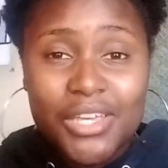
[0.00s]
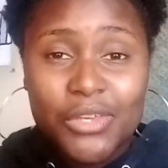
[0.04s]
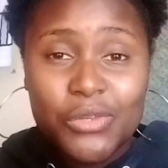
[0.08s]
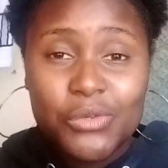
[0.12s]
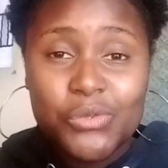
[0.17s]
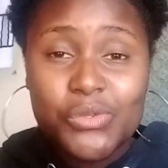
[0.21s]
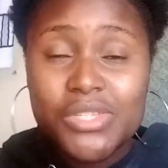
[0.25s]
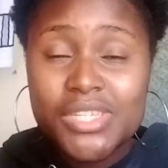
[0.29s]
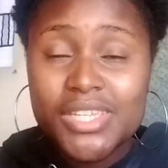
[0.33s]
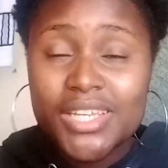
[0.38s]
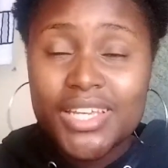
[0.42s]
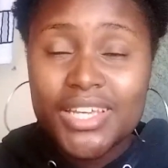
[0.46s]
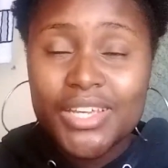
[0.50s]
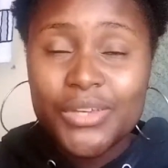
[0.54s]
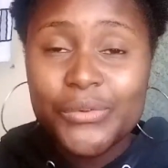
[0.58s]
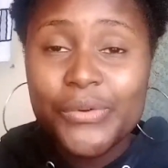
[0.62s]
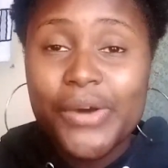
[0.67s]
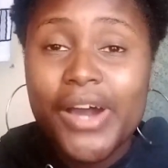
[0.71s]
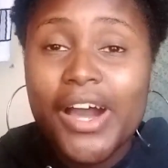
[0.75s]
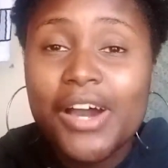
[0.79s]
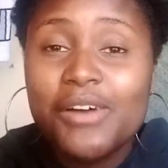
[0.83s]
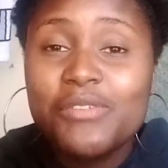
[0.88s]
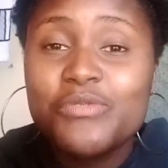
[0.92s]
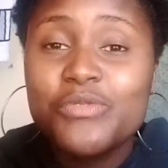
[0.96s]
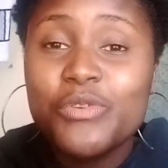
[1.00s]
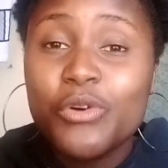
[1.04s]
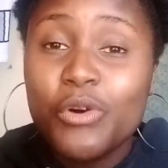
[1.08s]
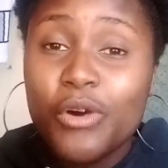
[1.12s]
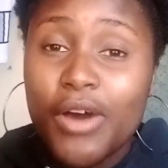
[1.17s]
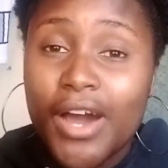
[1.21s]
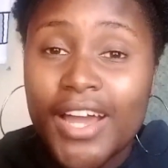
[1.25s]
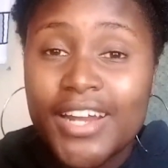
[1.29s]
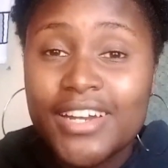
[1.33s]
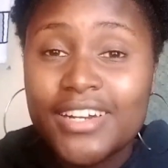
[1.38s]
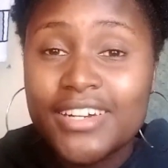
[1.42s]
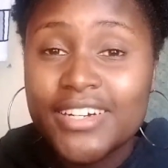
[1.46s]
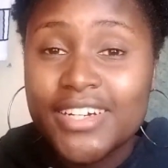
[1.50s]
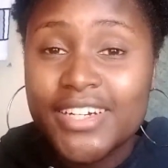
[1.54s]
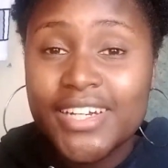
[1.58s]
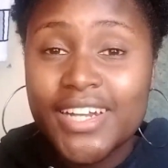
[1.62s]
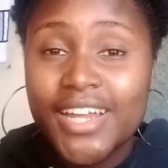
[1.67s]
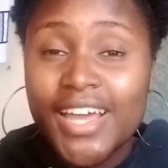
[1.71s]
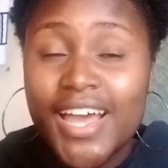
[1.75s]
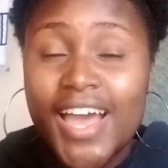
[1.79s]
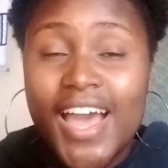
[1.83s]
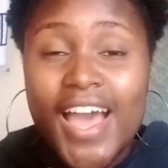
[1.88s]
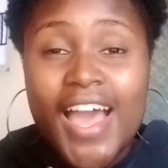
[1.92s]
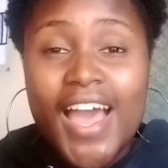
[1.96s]
you see you have
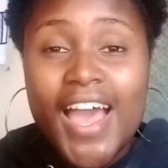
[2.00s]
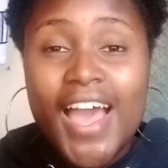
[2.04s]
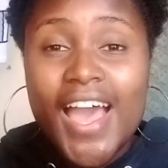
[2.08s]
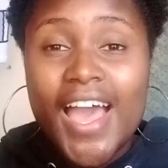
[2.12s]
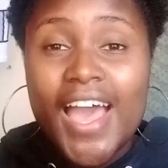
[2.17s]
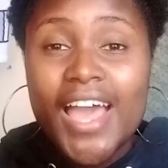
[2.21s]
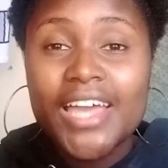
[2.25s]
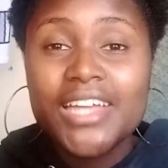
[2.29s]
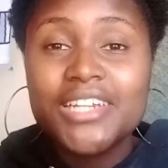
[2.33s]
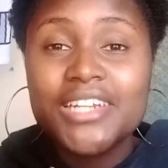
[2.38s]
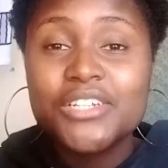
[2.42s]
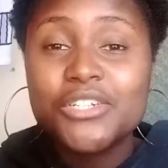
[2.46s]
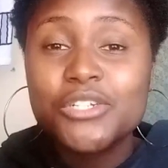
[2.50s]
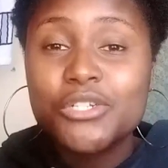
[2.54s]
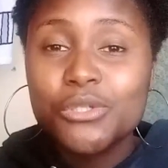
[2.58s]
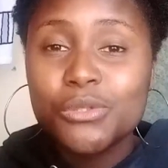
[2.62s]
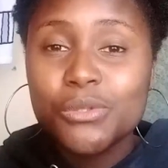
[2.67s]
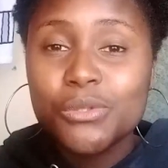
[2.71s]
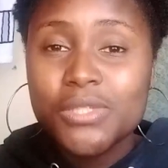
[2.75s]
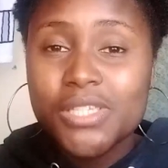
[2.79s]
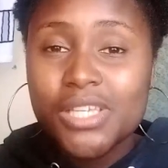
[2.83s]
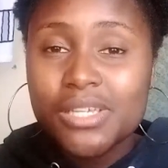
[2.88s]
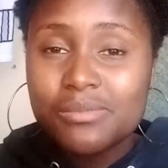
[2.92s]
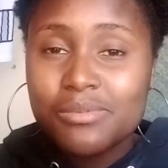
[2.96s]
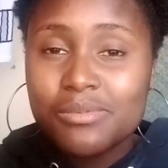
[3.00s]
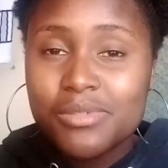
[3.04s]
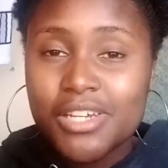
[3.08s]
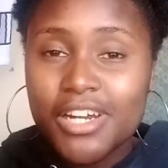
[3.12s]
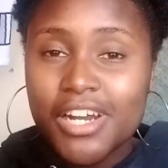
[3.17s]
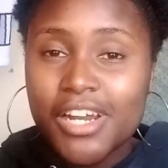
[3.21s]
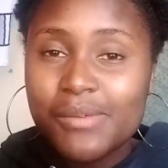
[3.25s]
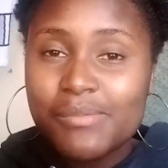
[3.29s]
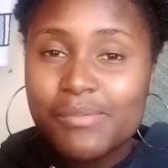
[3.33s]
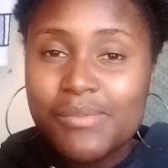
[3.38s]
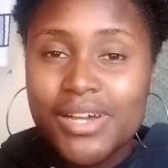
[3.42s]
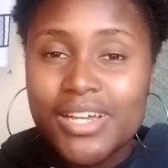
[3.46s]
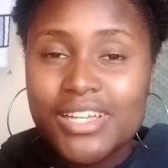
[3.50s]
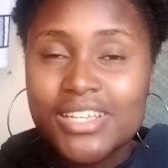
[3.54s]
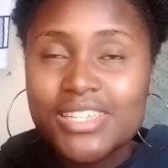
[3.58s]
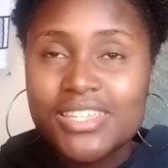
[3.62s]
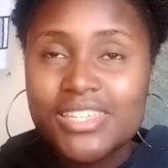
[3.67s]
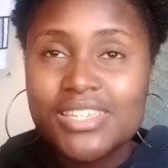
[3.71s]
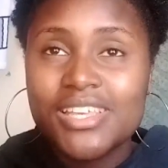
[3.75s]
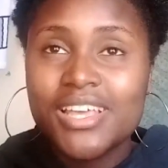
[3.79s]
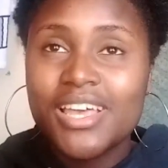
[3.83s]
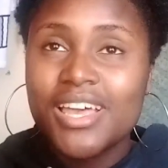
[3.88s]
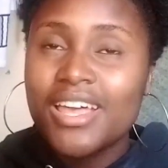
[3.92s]
402 subscribers.